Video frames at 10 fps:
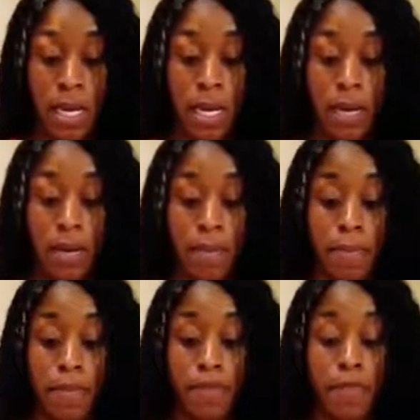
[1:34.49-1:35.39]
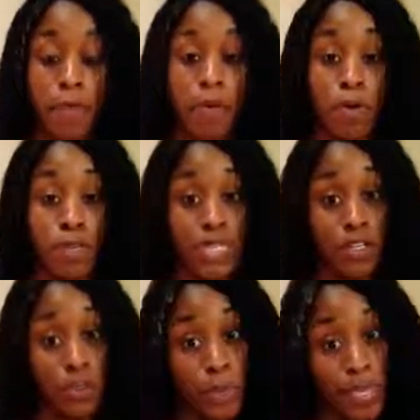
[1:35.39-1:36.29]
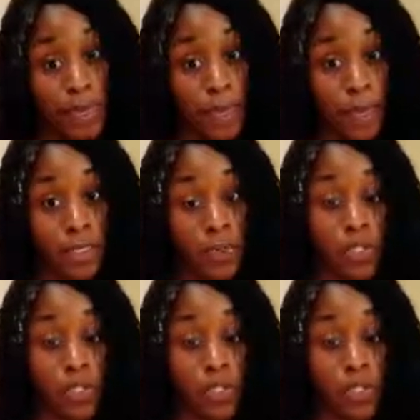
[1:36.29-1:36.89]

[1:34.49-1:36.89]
The protein drink mix,